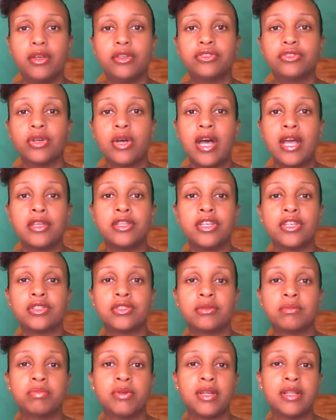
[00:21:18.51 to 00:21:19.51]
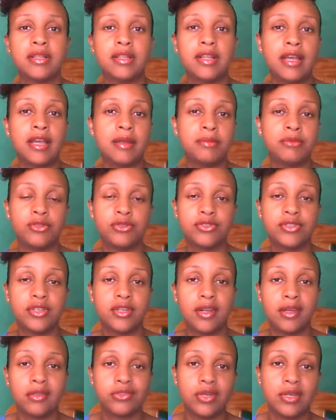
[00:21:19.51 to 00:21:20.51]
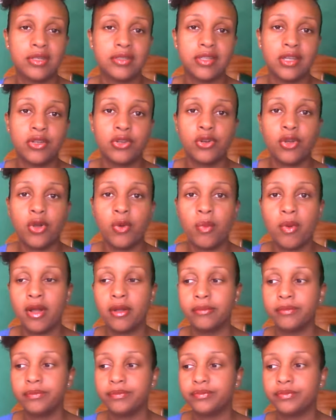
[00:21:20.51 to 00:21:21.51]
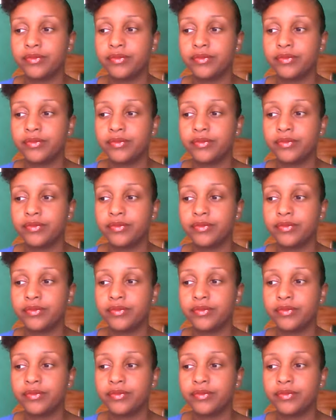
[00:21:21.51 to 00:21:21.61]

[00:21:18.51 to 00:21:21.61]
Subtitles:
So I just put lime juice in it. So I said, you know what?